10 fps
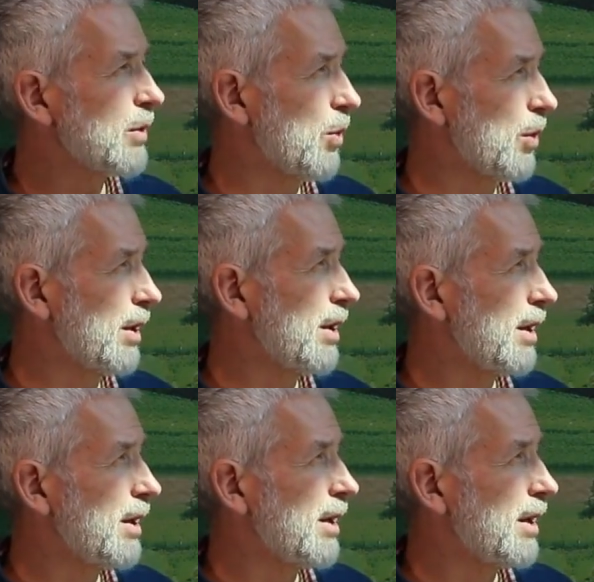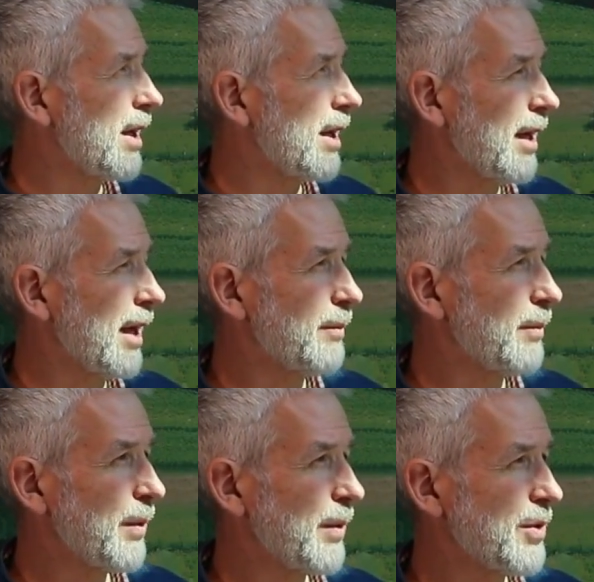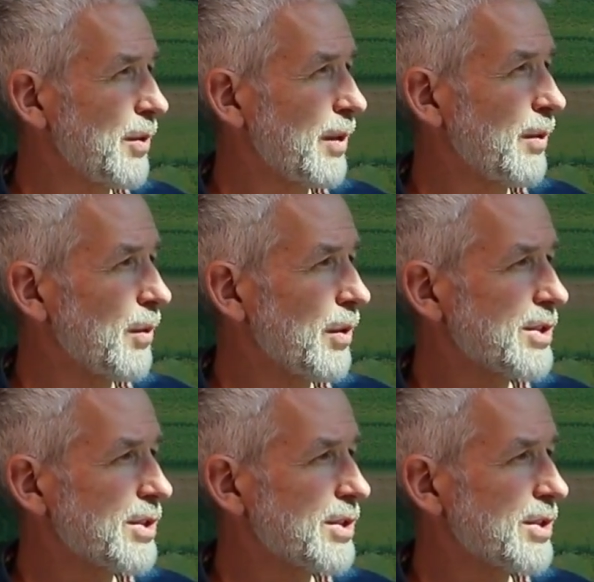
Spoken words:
Core, and we were doing world